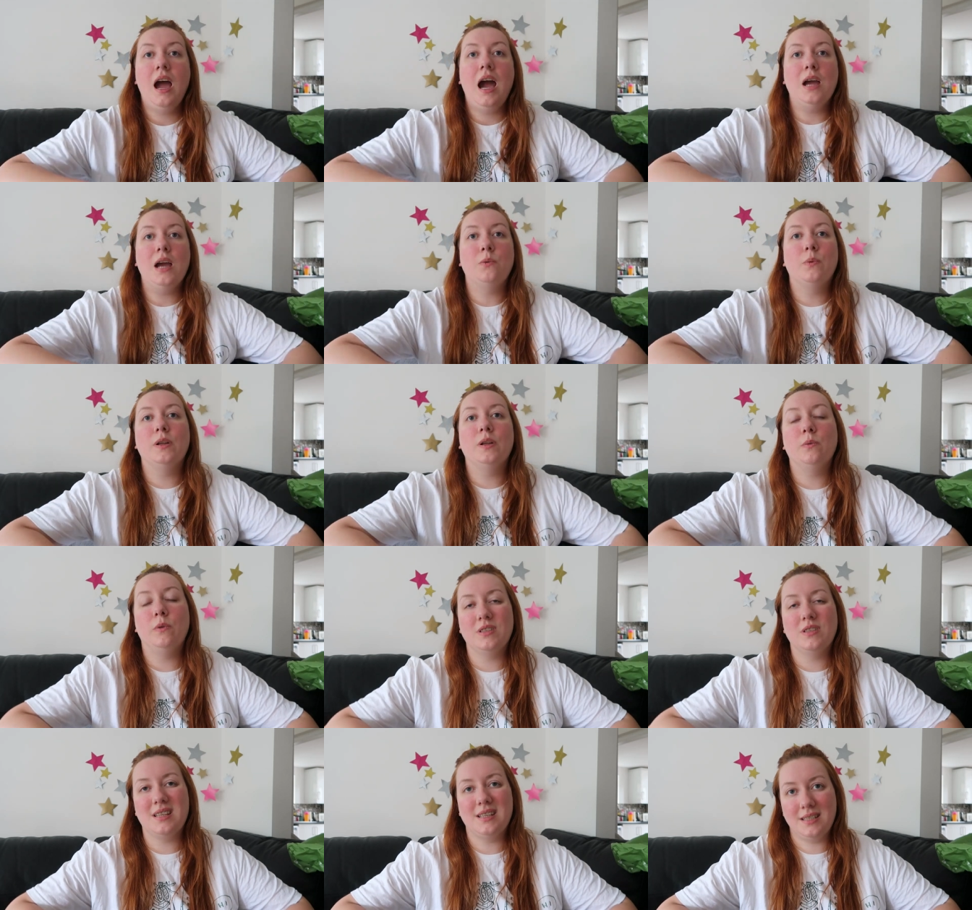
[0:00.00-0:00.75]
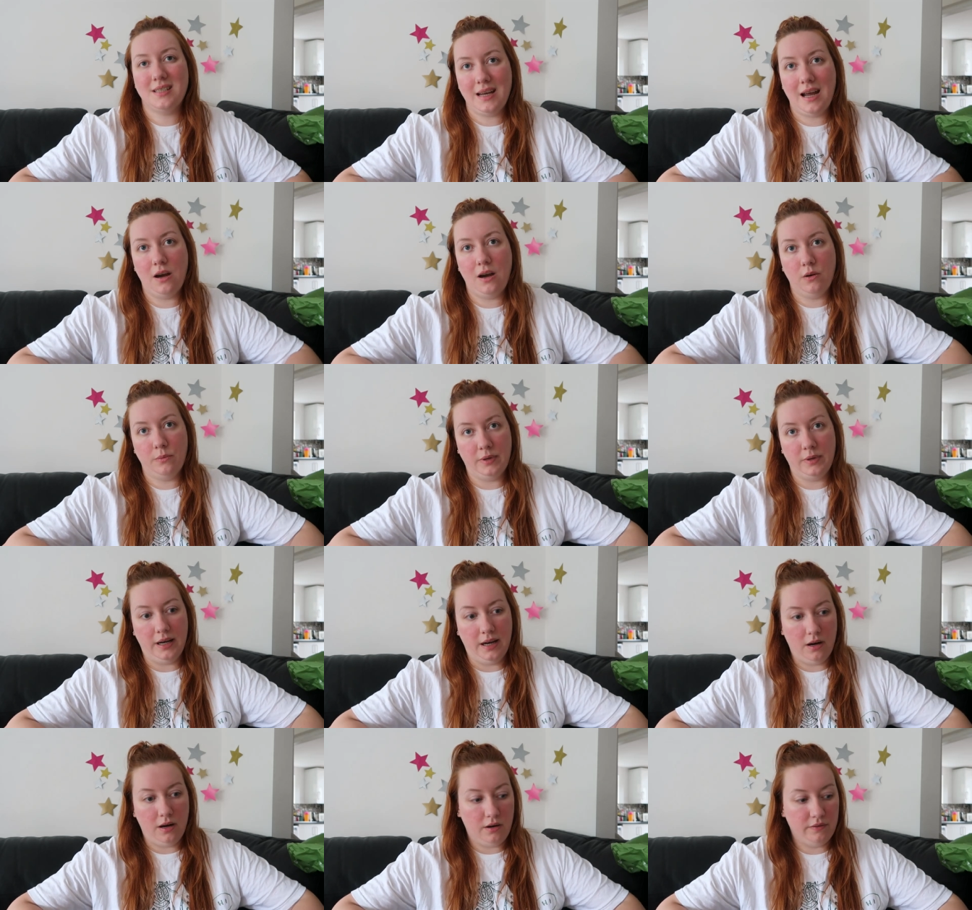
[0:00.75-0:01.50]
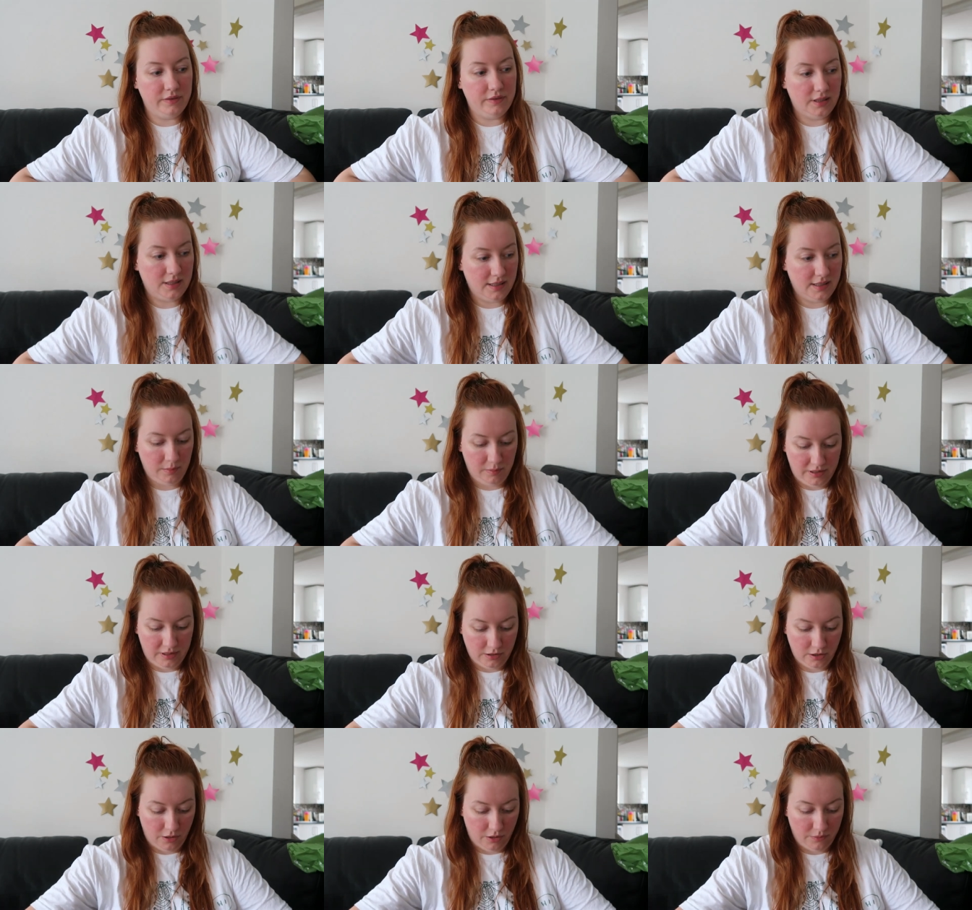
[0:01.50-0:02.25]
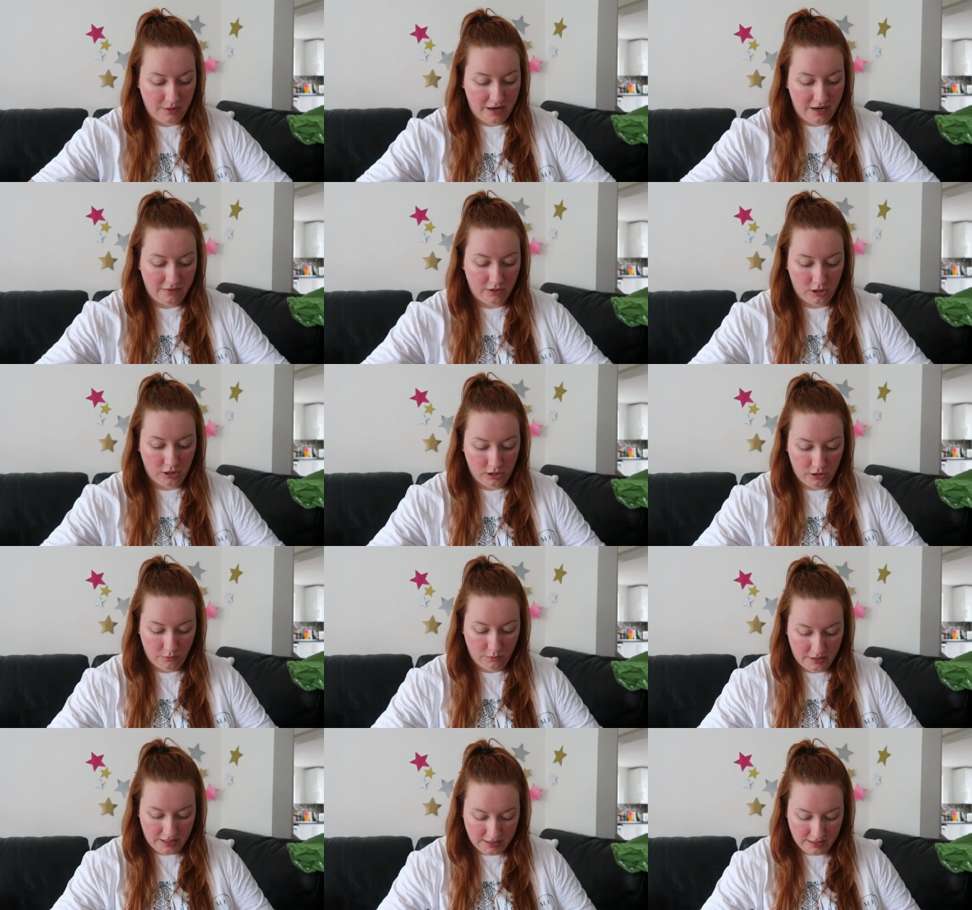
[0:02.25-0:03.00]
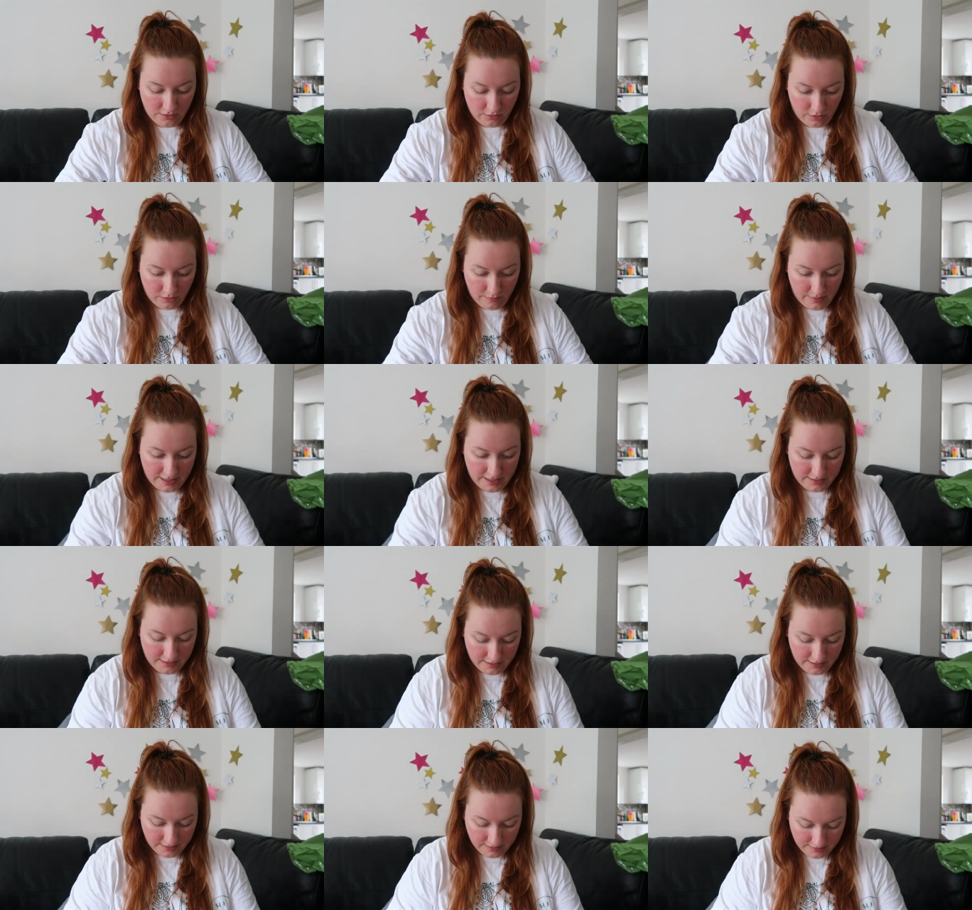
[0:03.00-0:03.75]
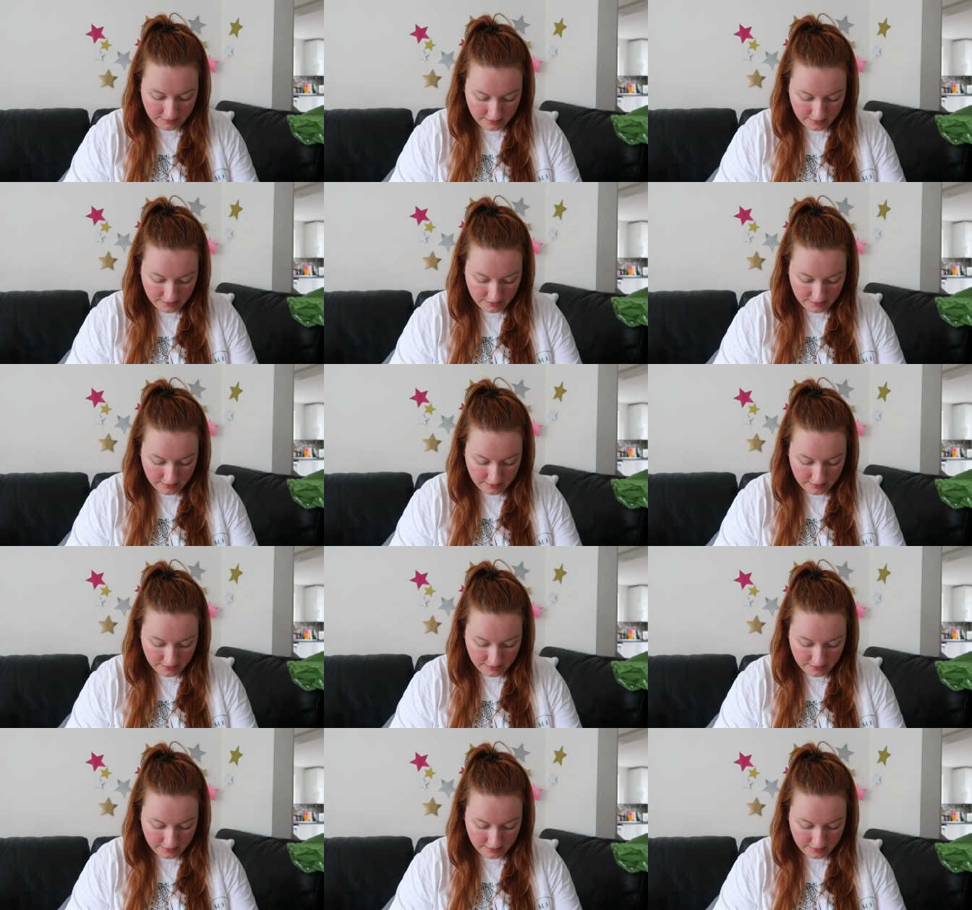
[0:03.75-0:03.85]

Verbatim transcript: I will want to start opening it, obviously, but I don't have a clue what it is otherwise.